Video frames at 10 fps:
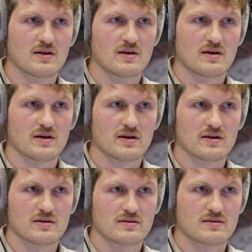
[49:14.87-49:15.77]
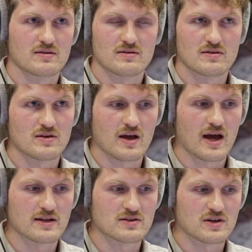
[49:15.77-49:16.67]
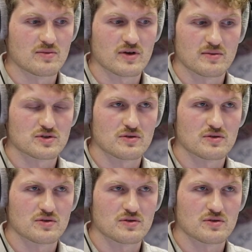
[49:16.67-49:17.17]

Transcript: At the same time,